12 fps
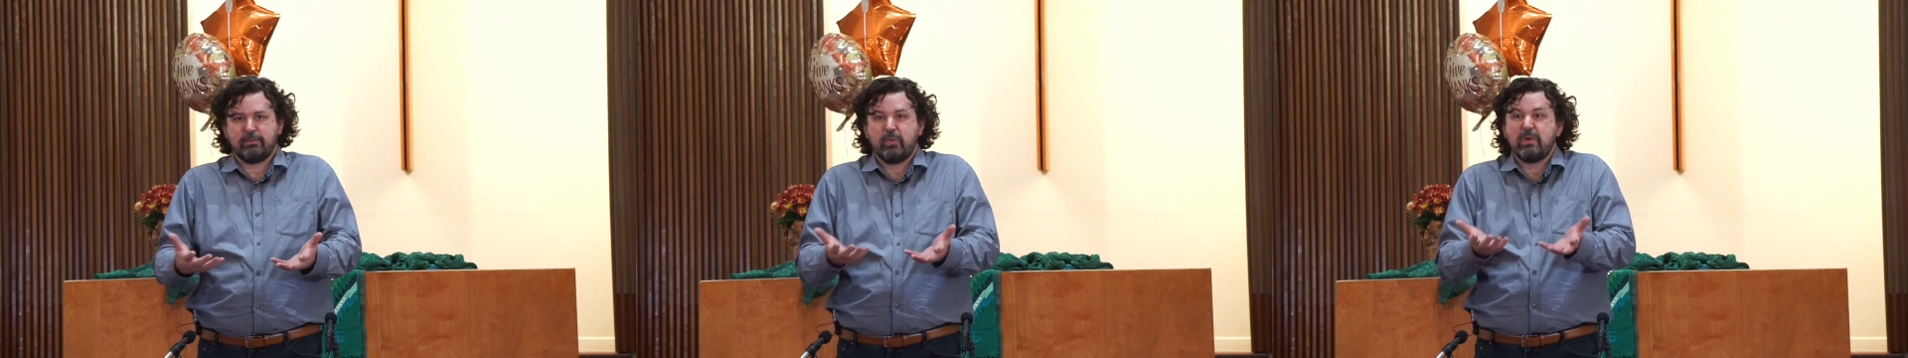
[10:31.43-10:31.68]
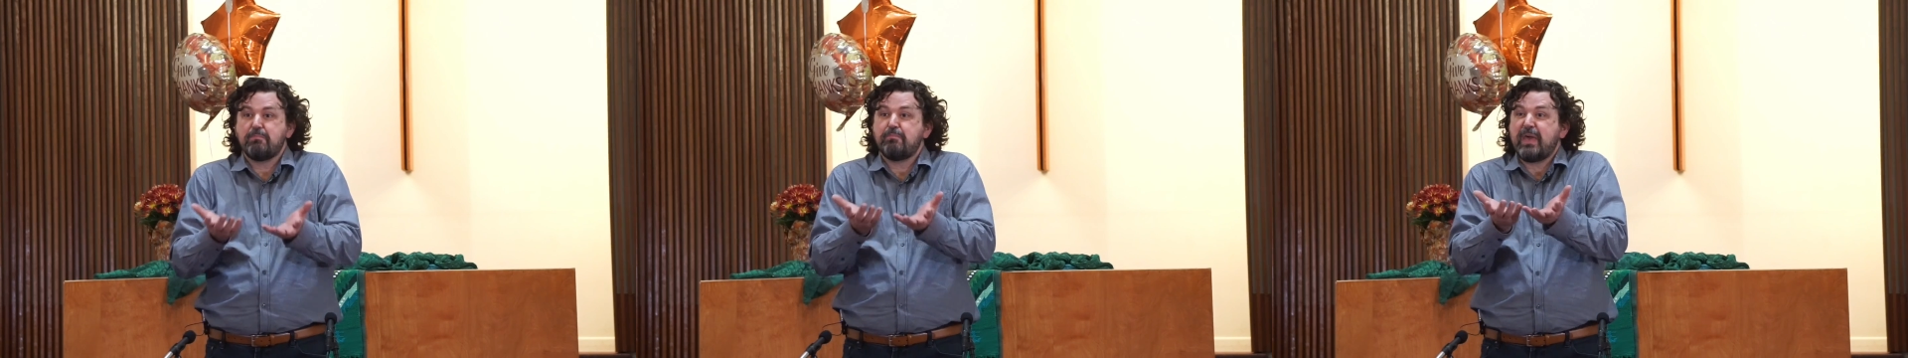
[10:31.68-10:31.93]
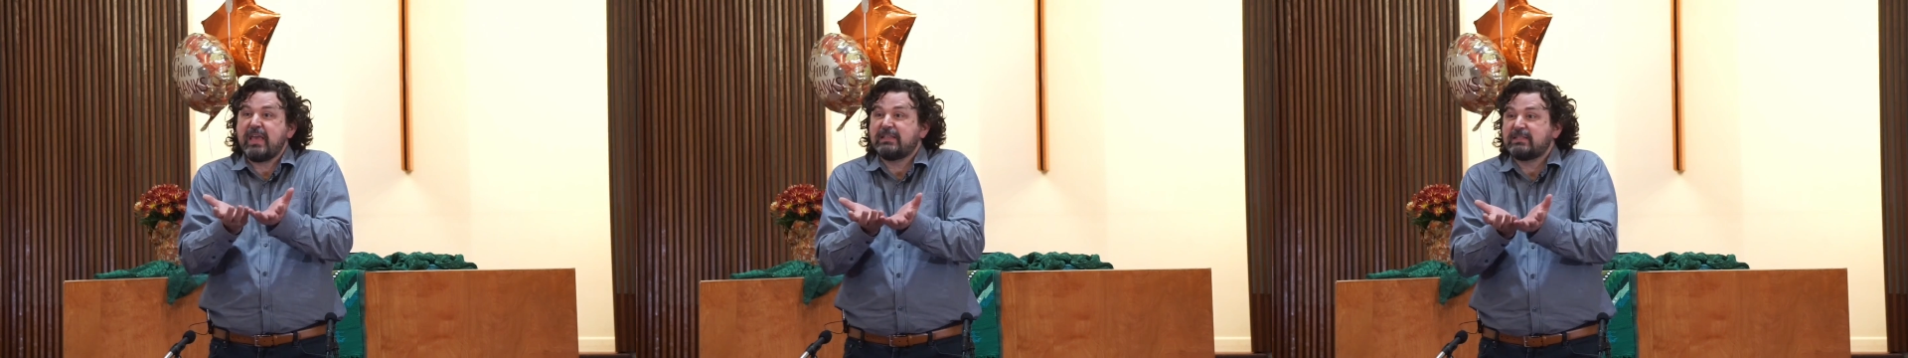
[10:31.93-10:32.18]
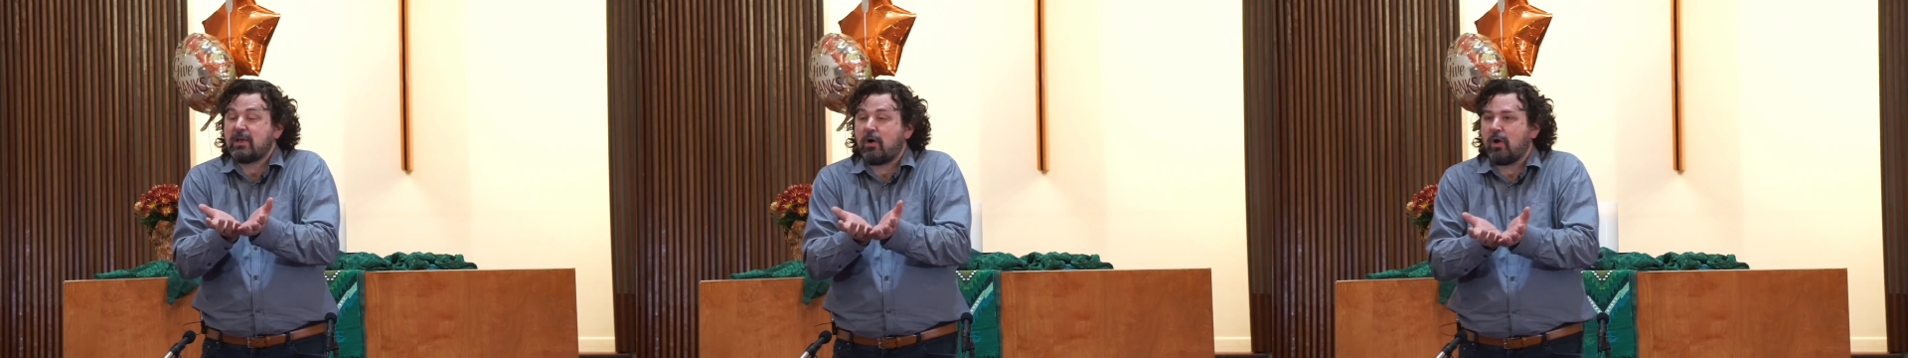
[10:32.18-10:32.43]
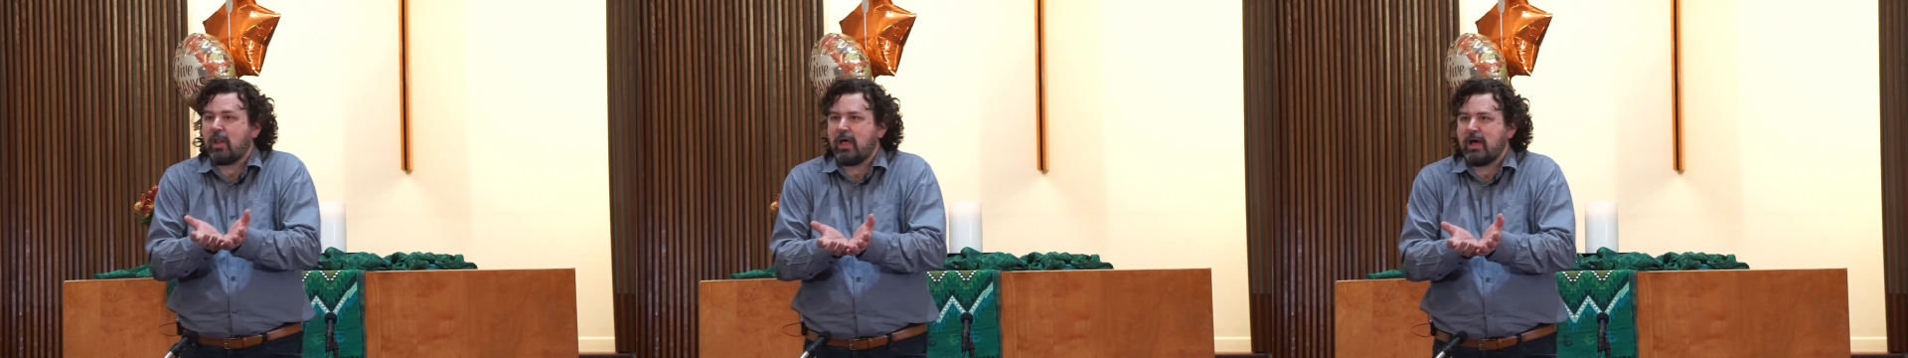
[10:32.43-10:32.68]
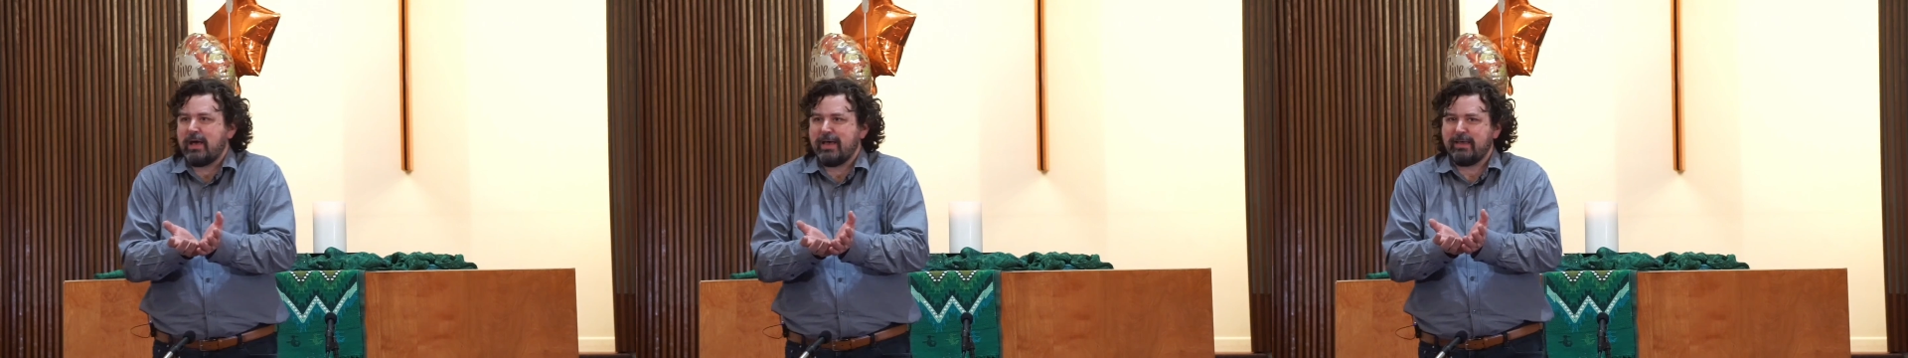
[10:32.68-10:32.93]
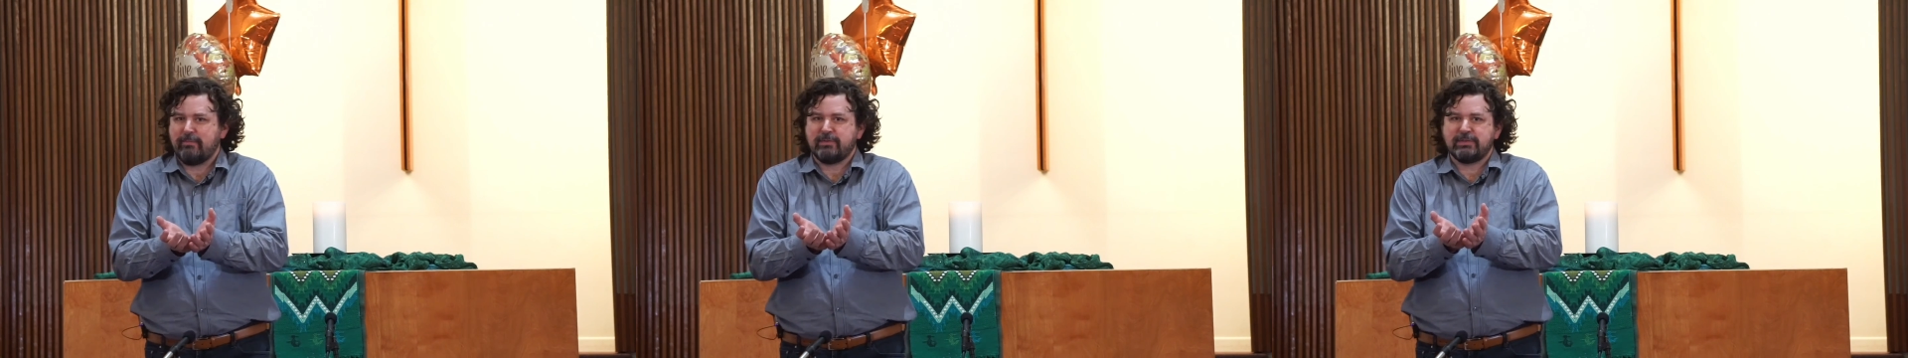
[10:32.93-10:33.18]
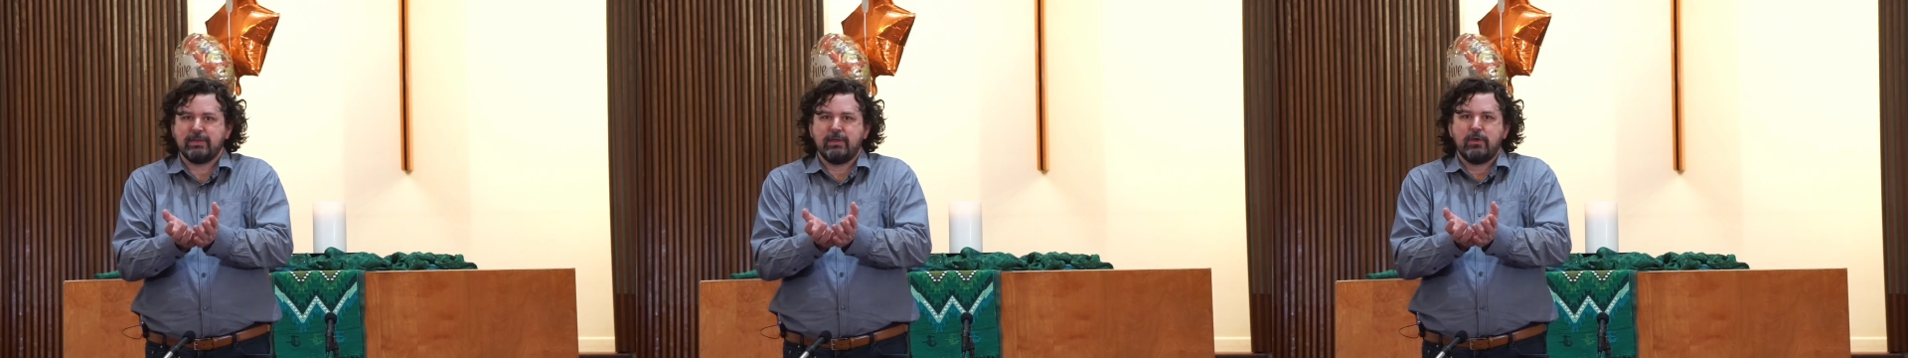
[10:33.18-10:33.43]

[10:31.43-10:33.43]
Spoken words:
we base our lives,